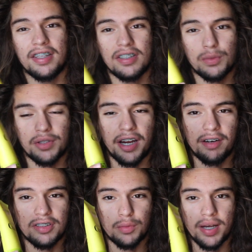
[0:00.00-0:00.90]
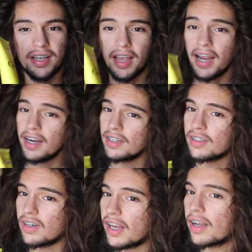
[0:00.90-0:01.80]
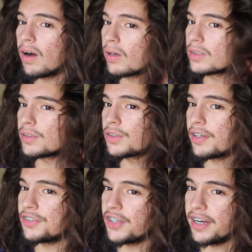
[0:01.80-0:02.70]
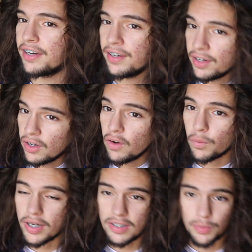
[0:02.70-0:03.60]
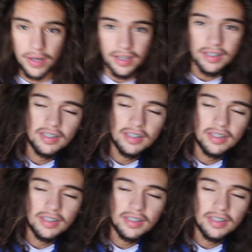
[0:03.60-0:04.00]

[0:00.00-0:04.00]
this when your hair is wet, and like also scrunch your hair when it's wet.